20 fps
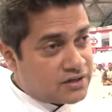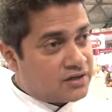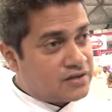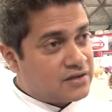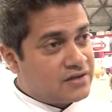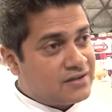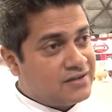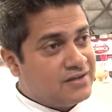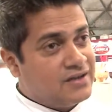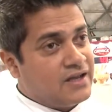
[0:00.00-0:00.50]

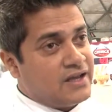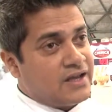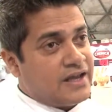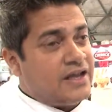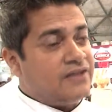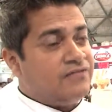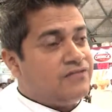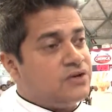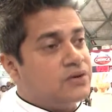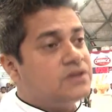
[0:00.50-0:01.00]
cutlery,
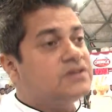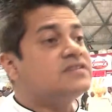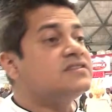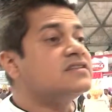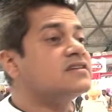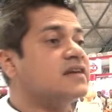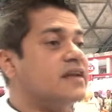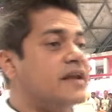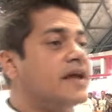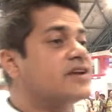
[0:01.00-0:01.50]
everywhere there's
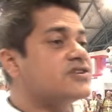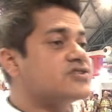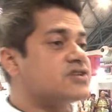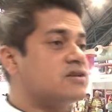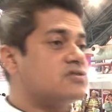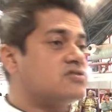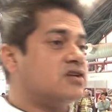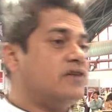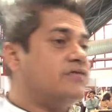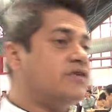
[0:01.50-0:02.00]
a
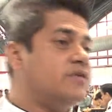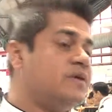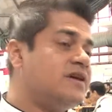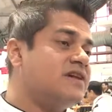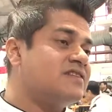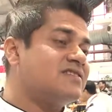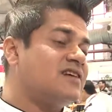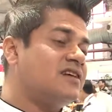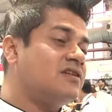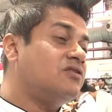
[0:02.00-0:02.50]
connection.
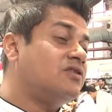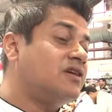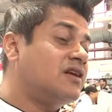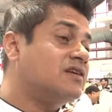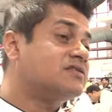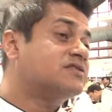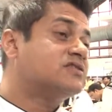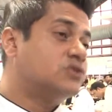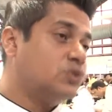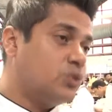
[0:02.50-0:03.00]
Everybody is trying to
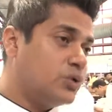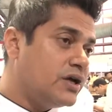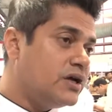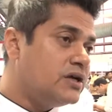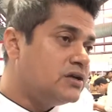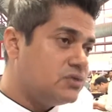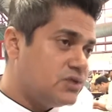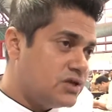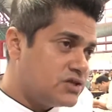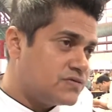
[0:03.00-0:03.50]
tell a story
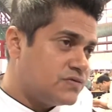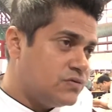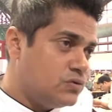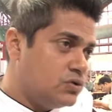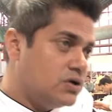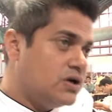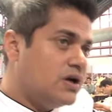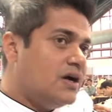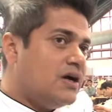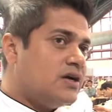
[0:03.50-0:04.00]
into this
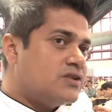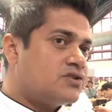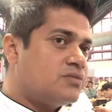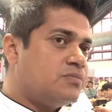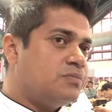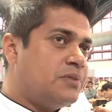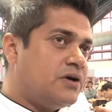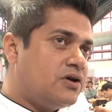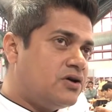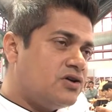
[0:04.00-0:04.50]
food. So
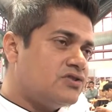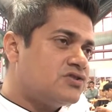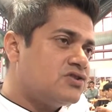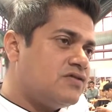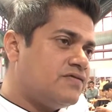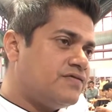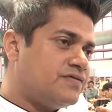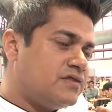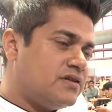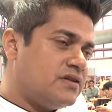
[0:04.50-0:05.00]
because
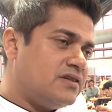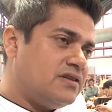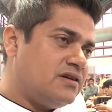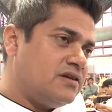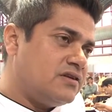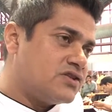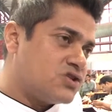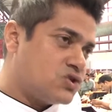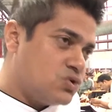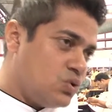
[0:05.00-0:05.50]
of
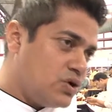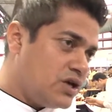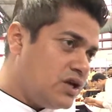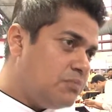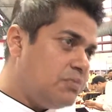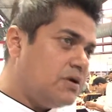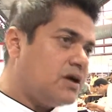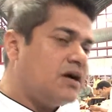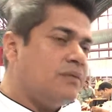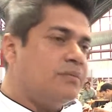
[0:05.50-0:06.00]
the story
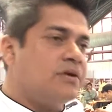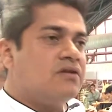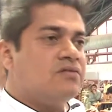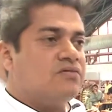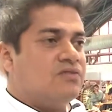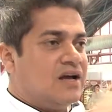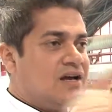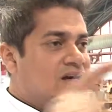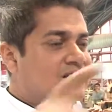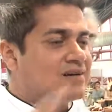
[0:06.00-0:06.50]

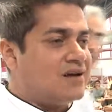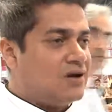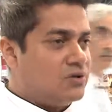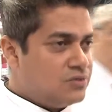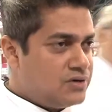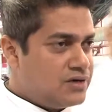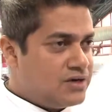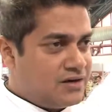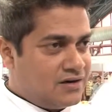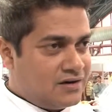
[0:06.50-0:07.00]
becoming
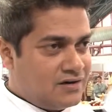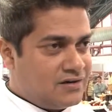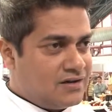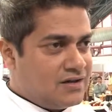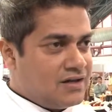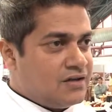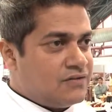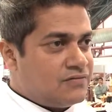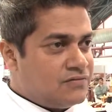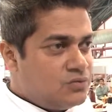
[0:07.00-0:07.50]
well-rounded,
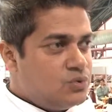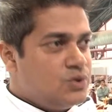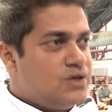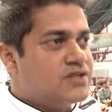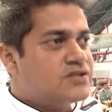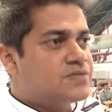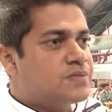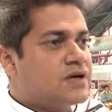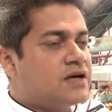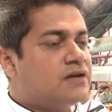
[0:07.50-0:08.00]
food
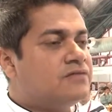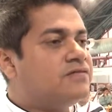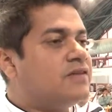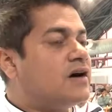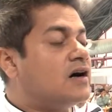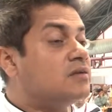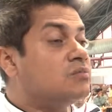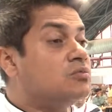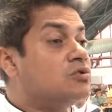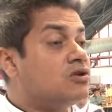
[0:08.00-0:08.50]
has become
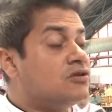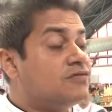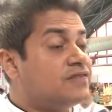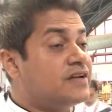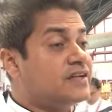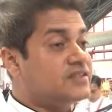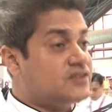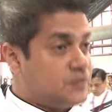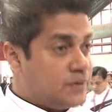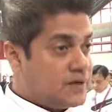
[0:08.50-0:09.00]
far more of
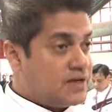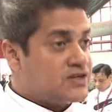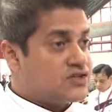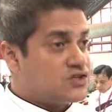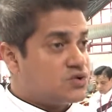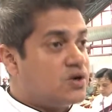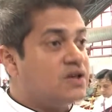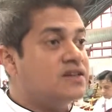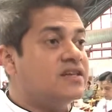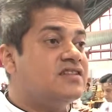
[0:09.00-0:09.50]
an experience
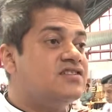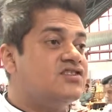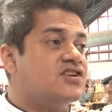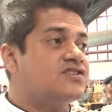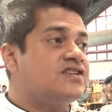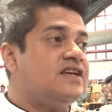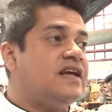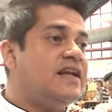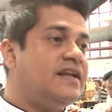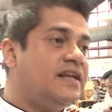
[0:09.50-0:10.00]
today than
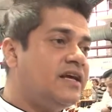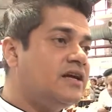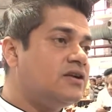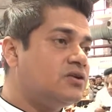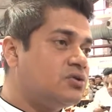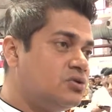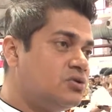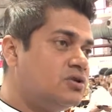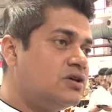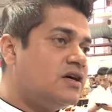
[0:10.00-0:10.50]
just
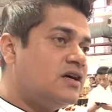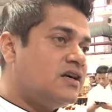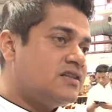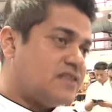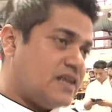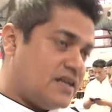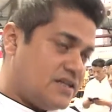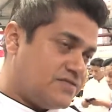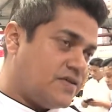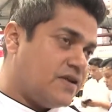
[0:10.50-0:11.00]
eating to
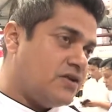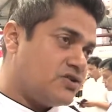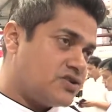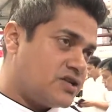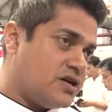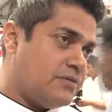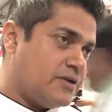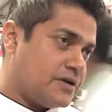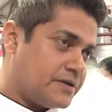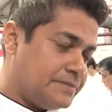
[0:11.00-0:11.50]
satisfy your
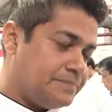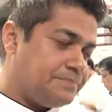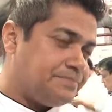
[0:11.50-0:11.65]
stomach.